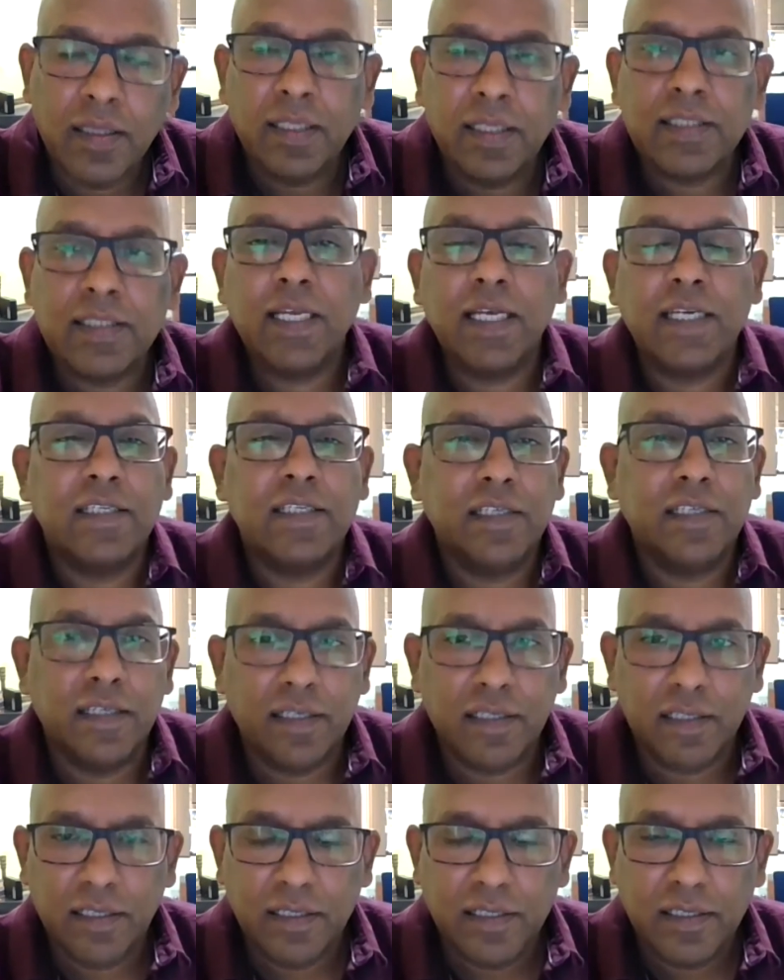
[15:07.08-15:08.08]

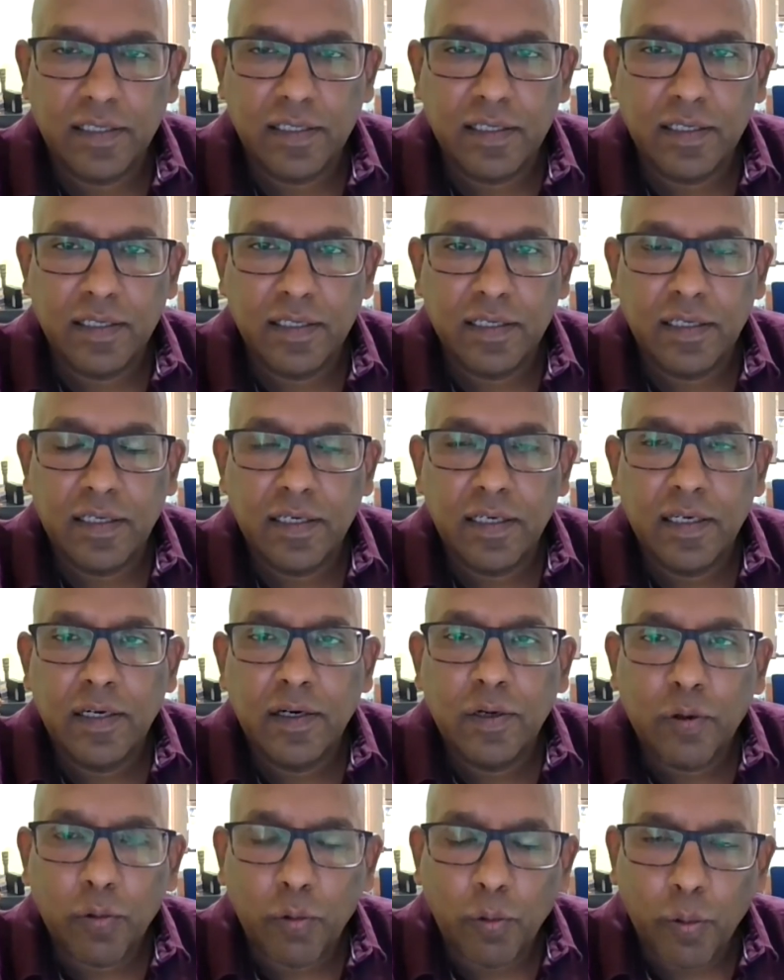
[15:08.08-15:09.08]
sector
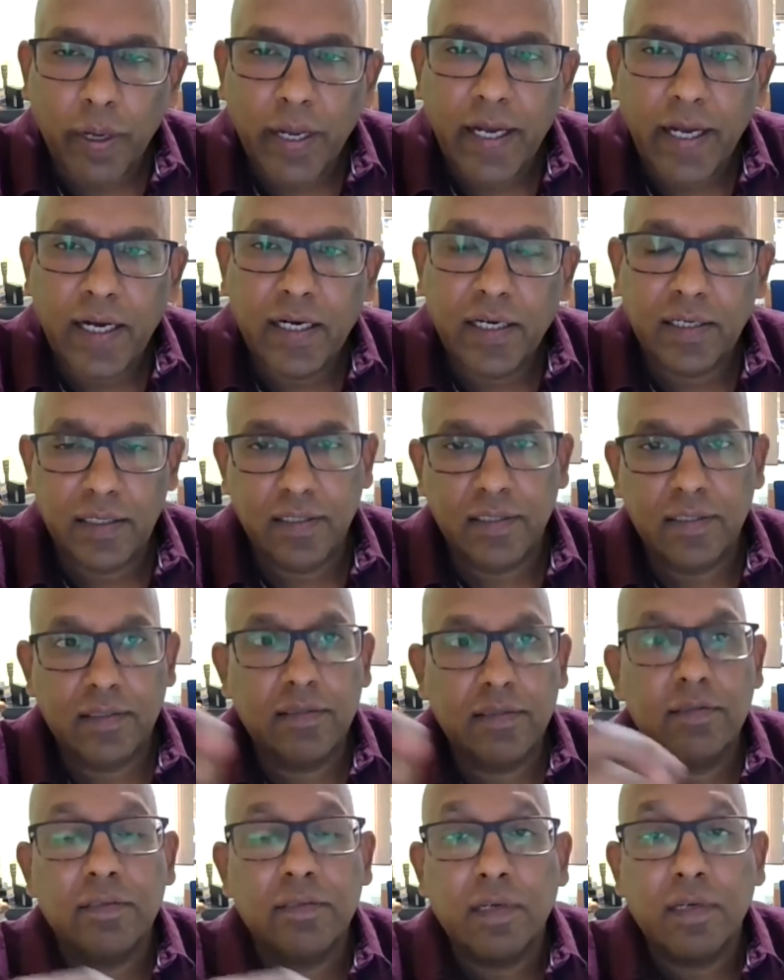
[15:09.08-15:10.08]
where
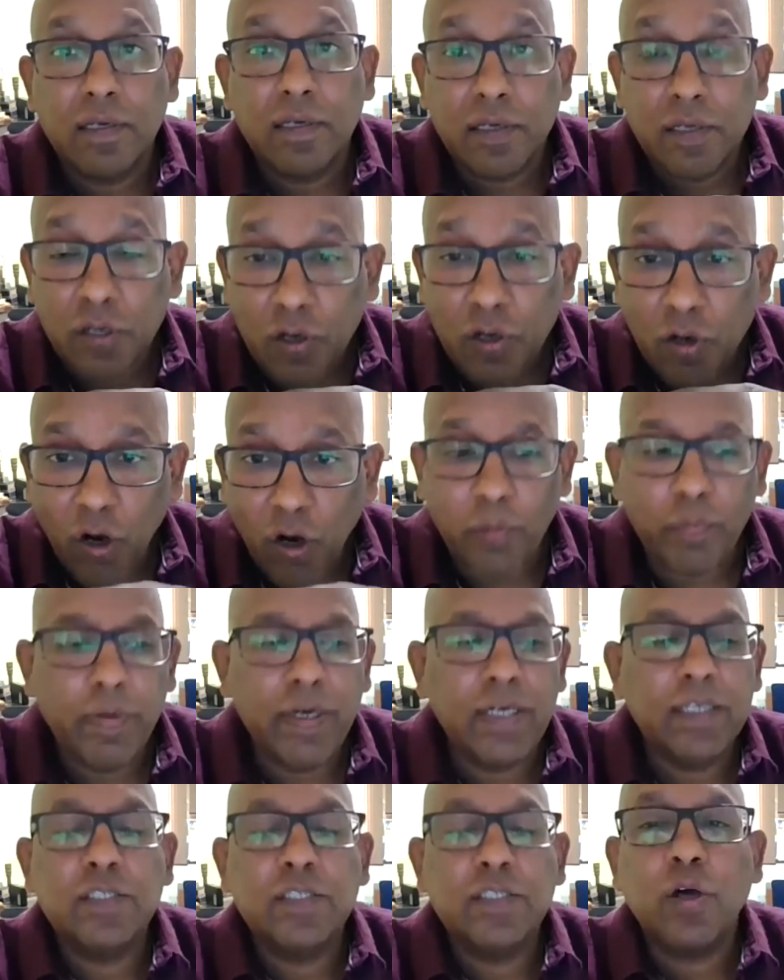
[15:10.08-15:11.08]

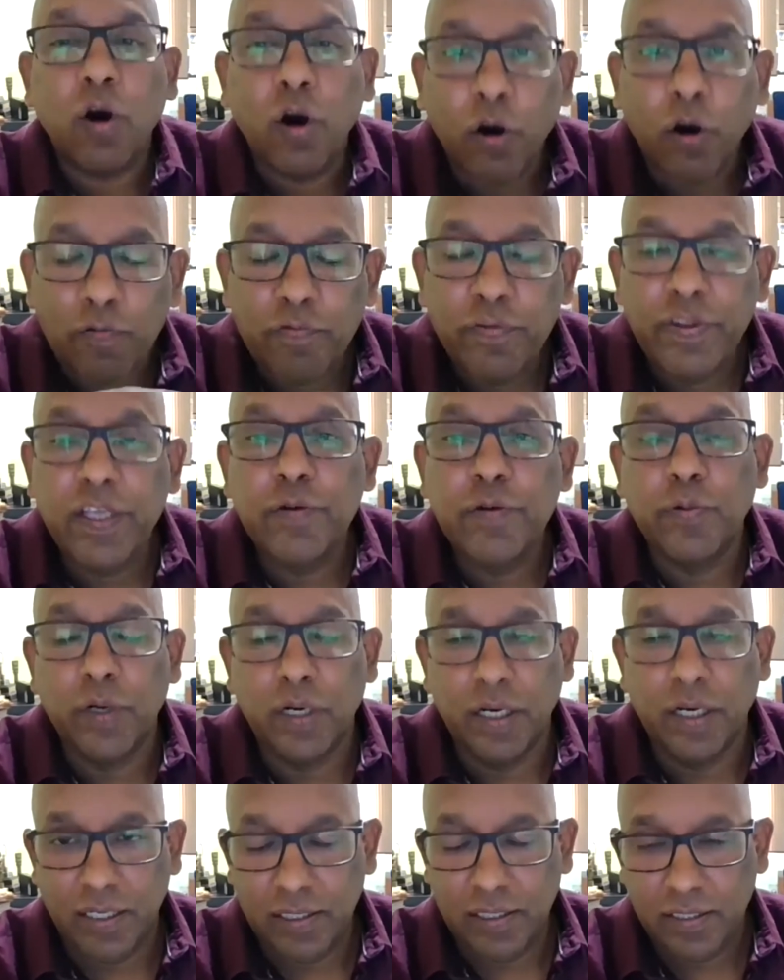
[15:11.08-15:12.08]
governments of the
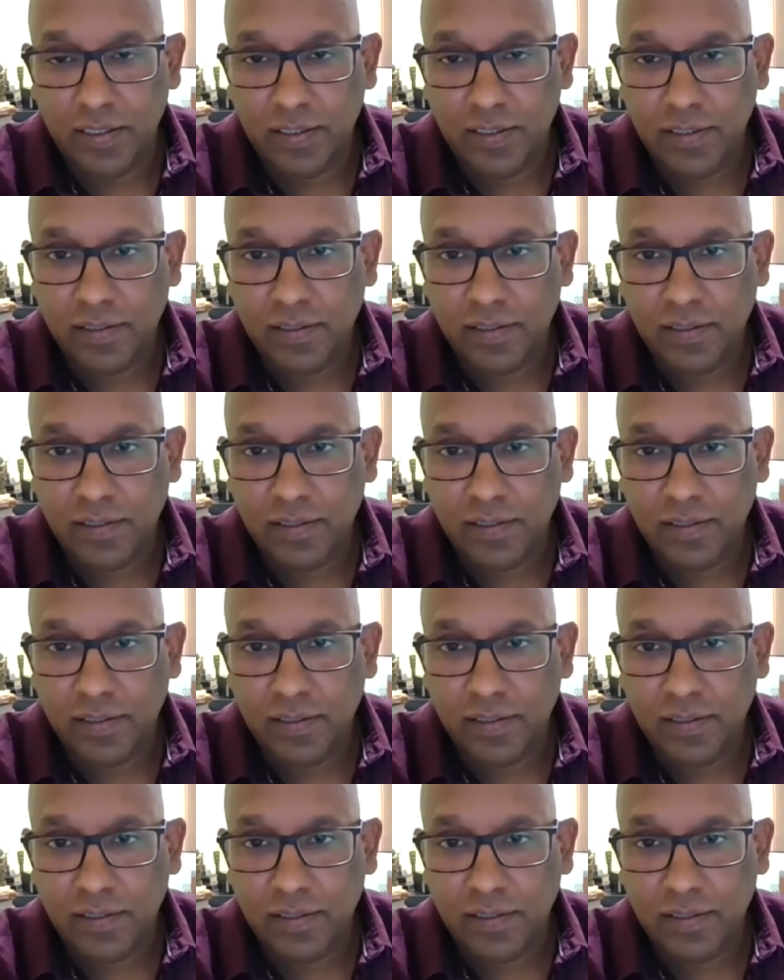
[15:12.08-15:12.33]
world